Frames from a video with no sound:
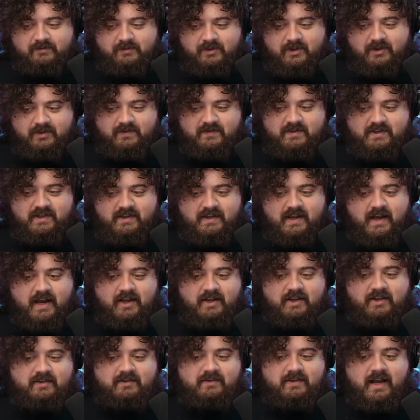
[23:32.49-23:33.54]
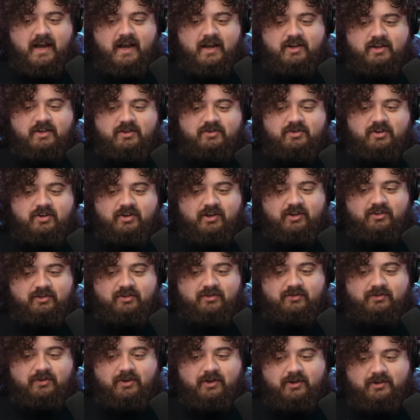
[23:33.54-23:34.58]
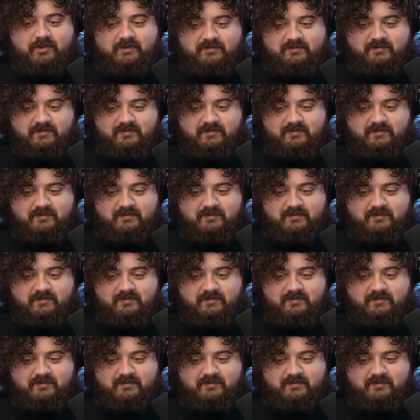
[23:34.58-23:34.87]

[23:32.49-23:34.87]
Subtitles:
Well, see, now you took it too far.